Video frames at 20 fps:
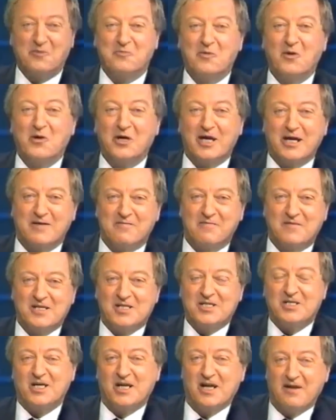Good morning.
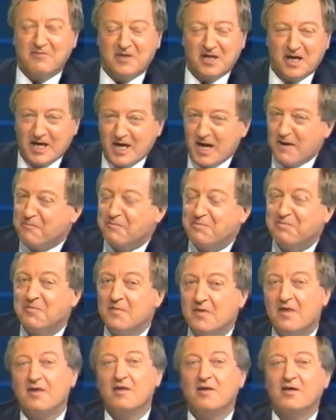This is 11 a.m.
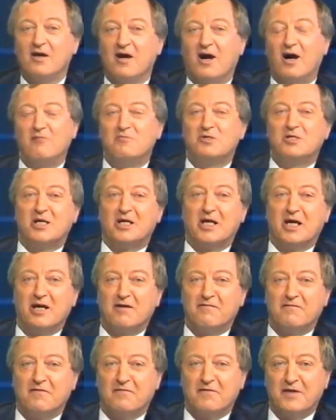I'm sitting
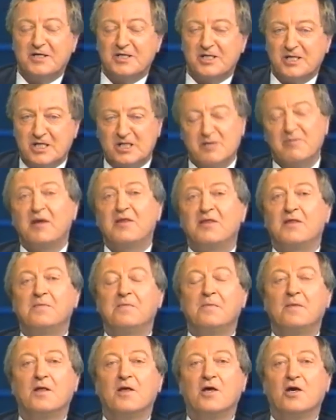in for Vincent
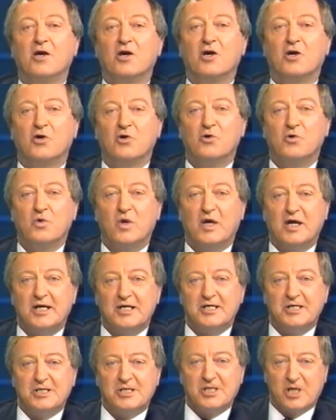Smith, who
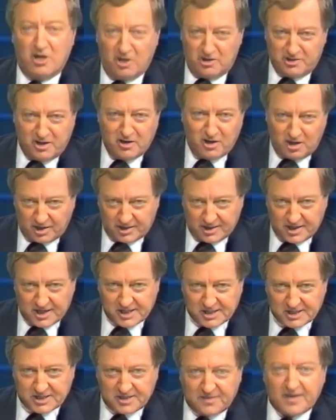is on
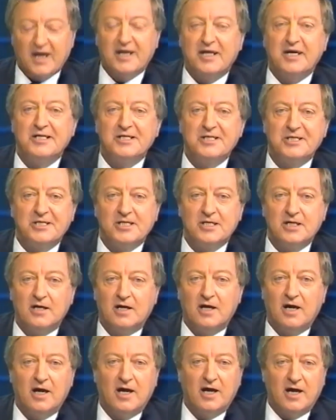holidays. That
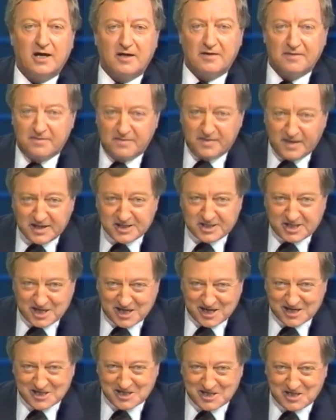is, he thinks
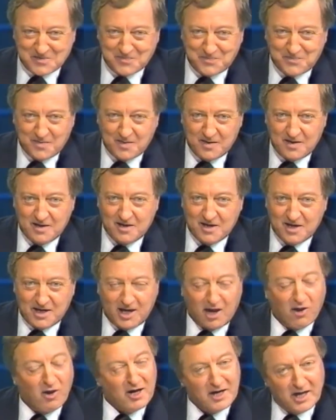he is.
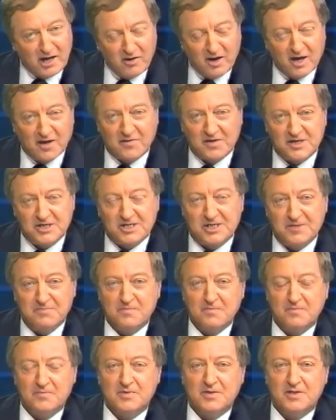Now, I know how these
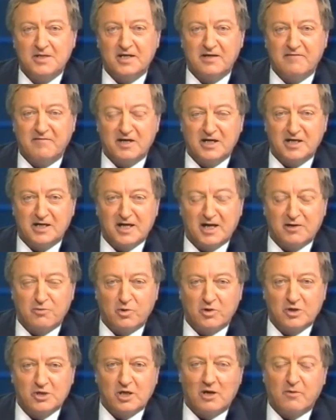TV
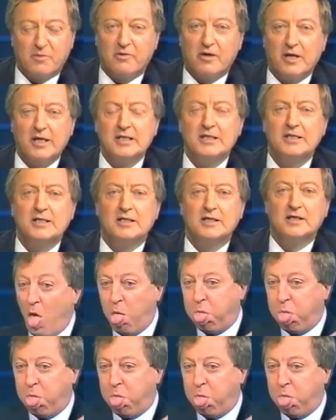networks operate.